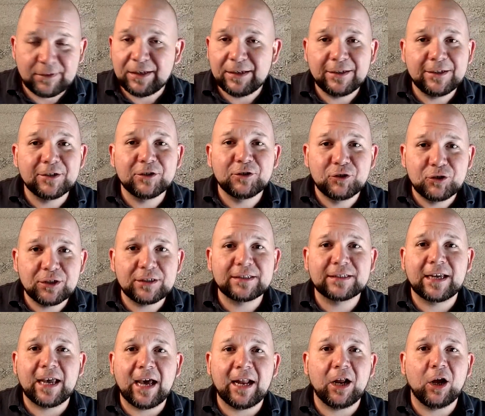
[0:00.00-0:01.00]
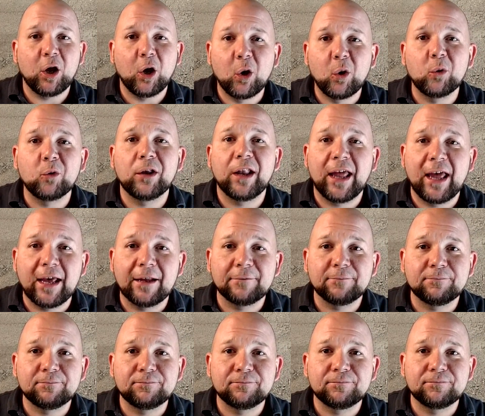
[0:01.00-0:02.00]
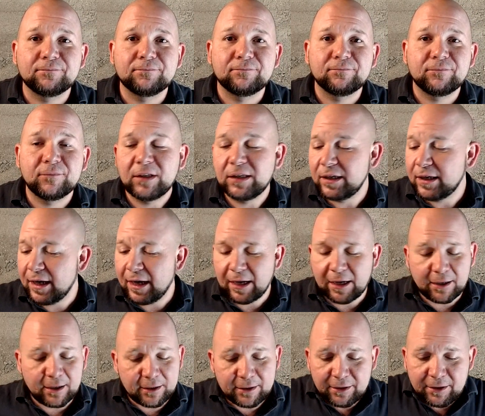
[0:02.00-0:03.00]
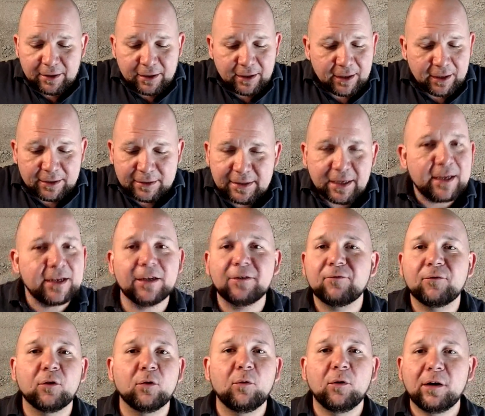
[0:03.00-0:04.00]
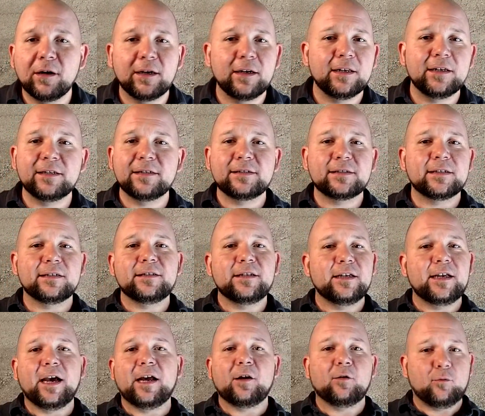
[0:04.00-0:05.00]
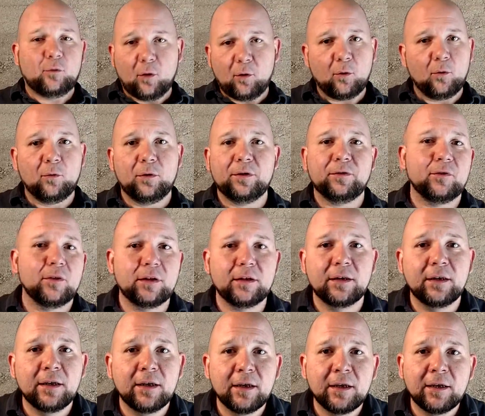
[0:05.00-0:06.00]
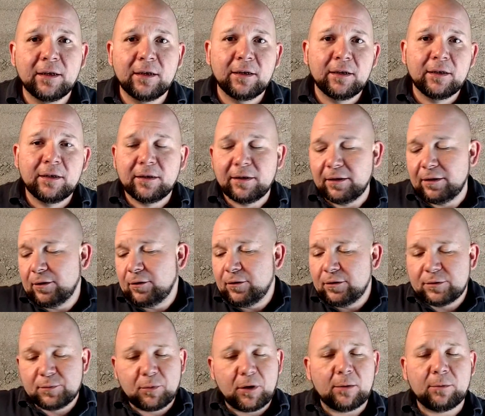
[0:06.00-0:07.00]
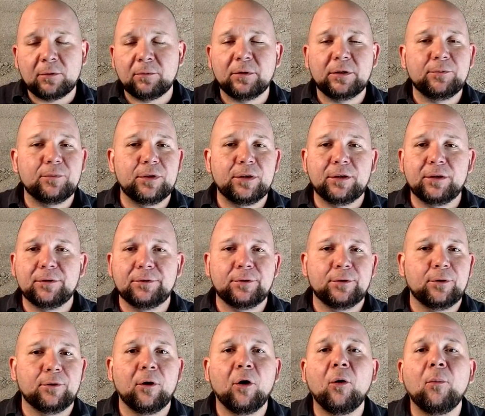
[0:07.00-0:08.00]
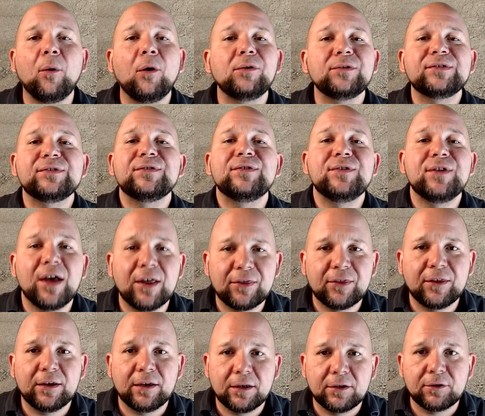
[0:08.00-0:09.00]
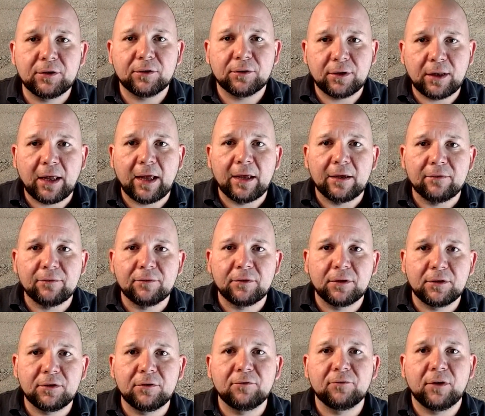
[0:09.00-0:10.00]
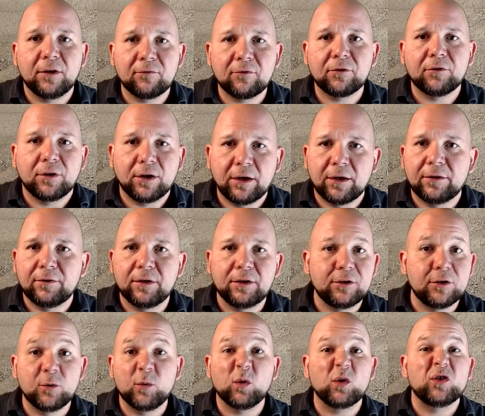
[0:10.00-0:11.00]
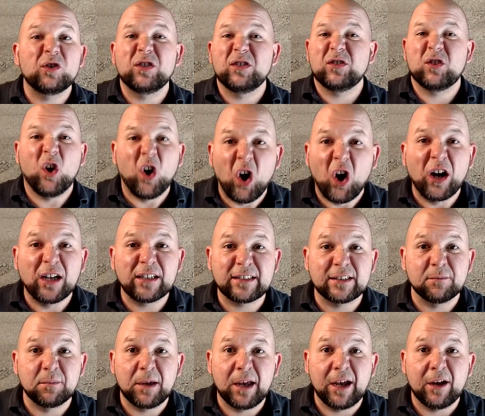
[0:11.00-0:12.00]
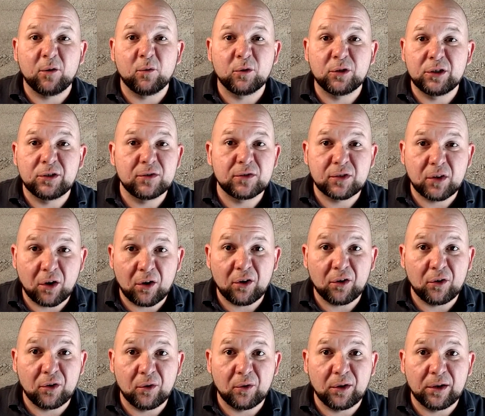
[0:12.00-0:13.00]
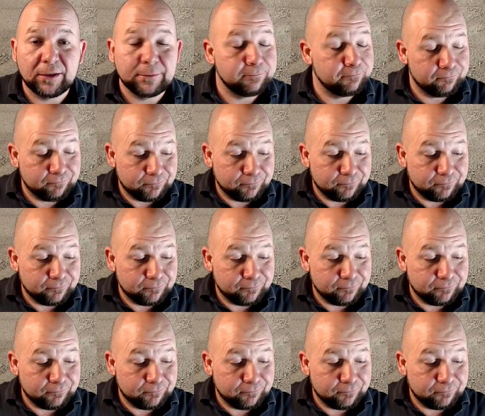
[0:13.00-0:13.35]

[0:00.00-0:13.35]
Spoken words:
You just gotta own that. You gotta take it for what it is, and you gotta roll with it. You know, there's probably been almost nothing in your life that you've ever done that you were just awesome at when you started doing it.